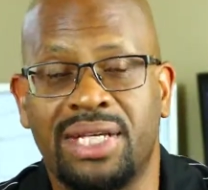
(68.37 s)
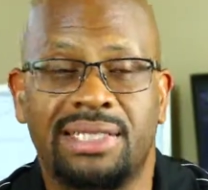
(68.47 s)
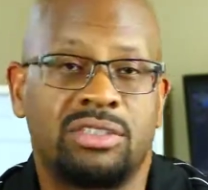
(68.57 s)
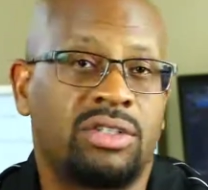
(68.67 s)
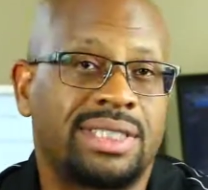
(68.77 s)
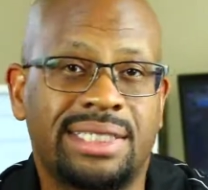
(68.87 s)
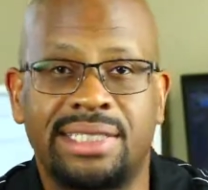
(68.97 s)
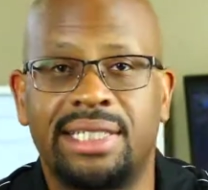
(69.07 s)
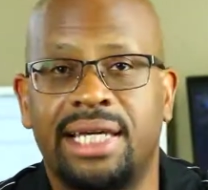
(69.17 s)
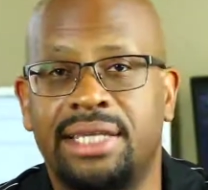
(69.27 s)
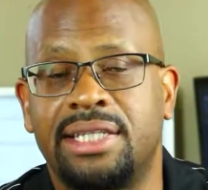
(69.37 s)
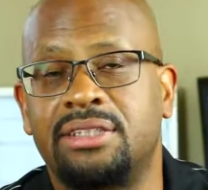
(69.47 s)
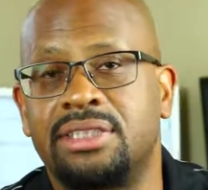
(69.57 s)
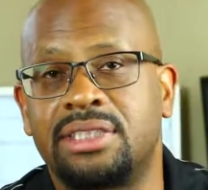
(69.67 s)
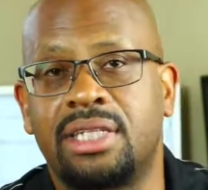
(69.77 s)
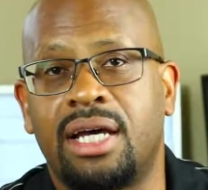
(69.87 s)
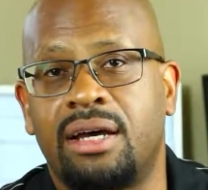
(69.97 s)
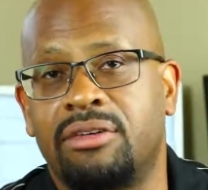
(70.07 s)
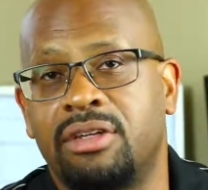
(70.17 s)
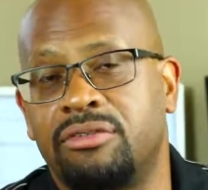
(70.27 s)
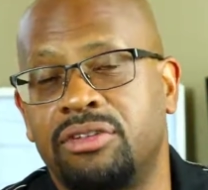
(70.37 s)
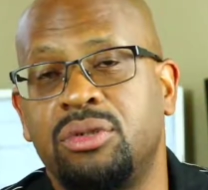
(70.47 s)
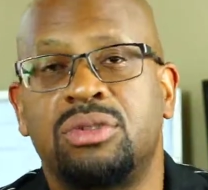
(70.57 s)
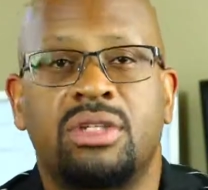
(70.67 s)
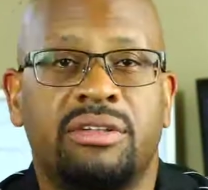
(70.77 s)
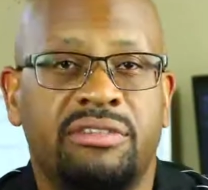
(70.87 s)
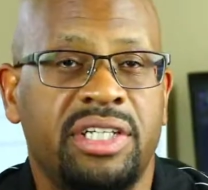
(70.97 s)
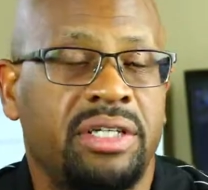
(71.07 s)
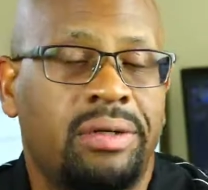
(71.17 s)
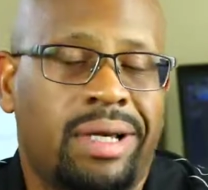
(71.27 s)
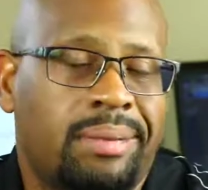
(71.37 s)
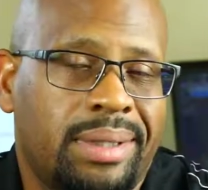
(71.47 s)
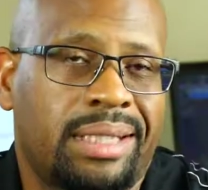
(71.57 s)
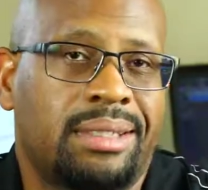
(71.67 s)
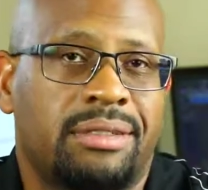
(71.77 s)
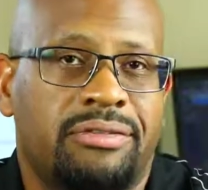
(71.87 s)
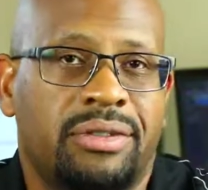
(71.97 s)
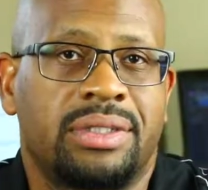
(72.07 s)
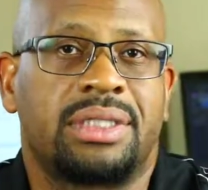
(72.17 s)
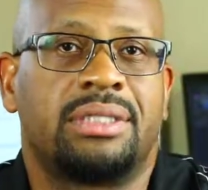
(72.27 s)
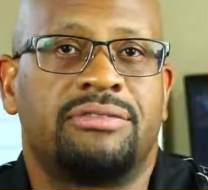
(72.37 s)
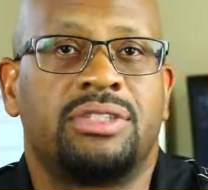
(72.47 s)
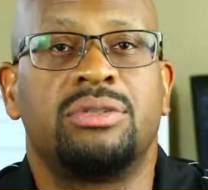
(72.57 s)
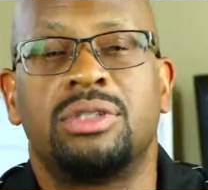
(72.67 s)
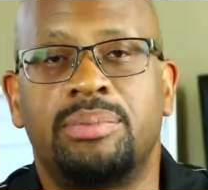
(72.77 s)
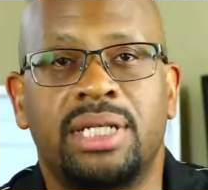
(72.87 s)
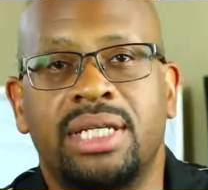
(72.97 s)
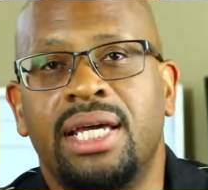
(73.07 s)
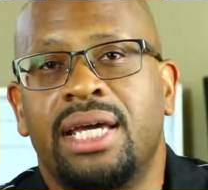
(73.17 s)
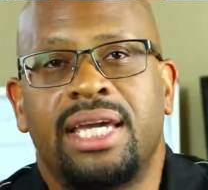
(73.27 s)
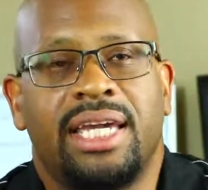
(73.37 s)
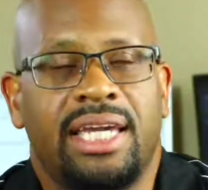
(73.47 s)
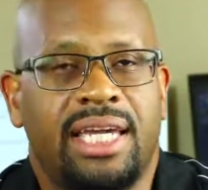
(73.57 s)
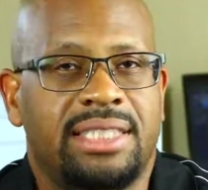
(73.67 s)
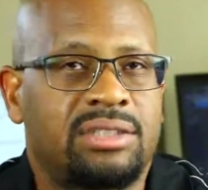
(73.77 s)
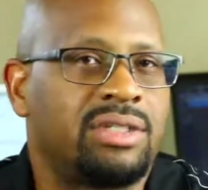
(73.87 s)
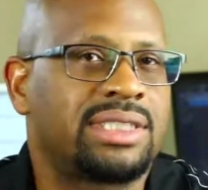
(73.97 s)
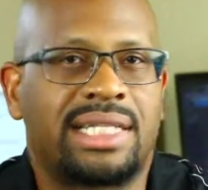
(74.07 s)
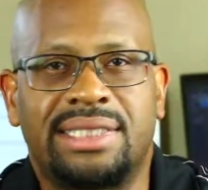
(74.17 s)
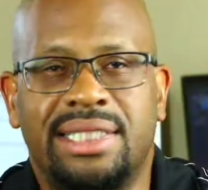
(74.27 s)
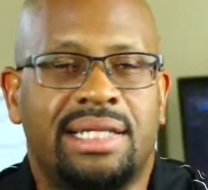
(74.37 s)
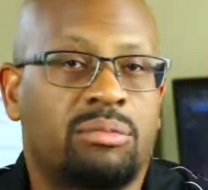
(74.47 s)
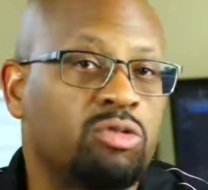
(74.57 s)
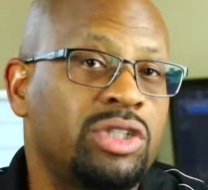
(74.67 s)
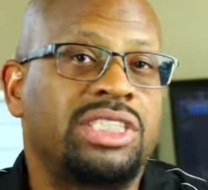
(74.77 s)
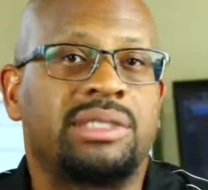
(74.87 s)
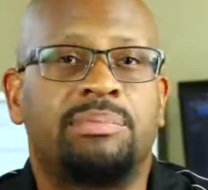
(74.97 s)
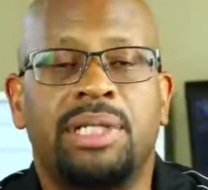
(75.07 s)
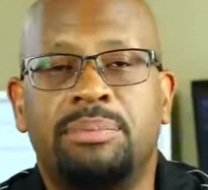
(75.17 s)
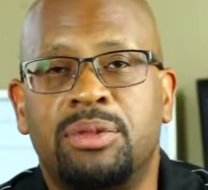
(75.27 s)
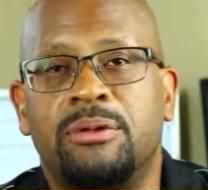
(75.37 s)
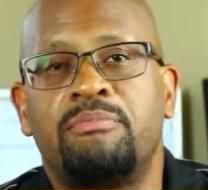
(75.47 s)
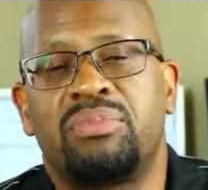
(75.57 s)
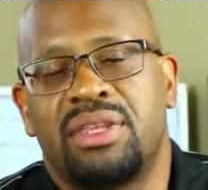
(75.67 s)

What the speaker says: As long as I see that there are views on the video, I'm not looking for a ton of views, but as long as I see that I'm reaching people,